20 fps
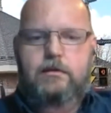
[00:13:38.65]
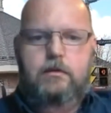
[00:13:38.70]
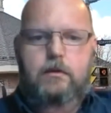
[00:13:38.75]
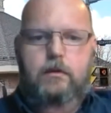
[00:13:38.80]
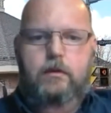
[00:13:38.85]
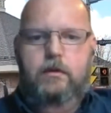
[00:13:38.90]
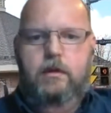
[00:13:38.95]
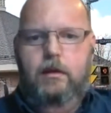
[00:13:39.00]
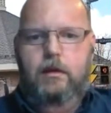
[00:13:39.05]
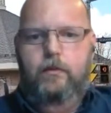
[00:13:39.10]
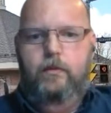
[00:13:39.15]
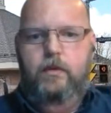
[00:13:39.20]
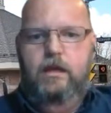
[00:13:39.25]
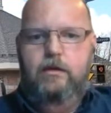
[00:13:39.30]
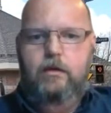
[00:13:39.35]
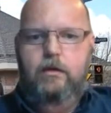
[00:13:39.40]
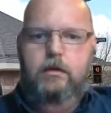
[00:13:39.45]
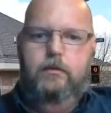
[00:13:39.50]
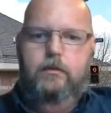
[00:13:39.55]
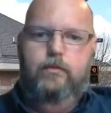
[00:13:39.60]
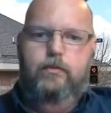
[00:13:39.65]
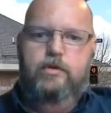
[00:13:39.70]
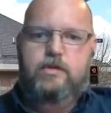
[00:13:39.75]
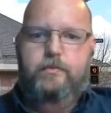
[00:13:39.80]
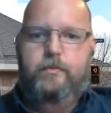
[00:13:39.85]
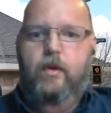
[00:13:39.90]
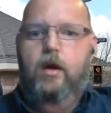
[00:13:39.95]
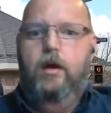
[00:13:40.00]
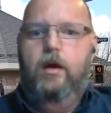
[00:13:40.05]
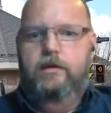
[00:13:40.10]
so that we could
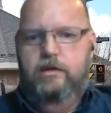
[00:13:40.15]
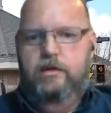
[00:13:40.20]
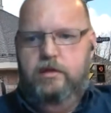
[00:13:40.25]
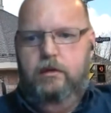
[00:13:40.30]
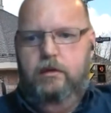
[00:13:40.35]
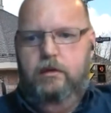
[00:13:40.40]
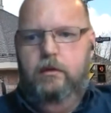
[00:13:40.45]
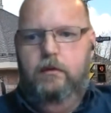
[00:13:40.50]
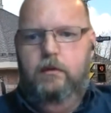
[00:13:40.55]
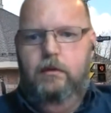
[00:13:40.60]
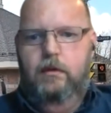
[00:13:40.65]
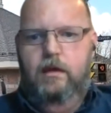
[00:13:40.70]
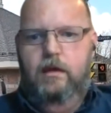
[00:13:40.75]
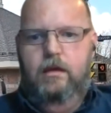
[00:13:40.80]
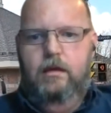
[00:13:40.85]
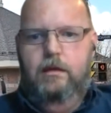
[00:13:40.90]
respond to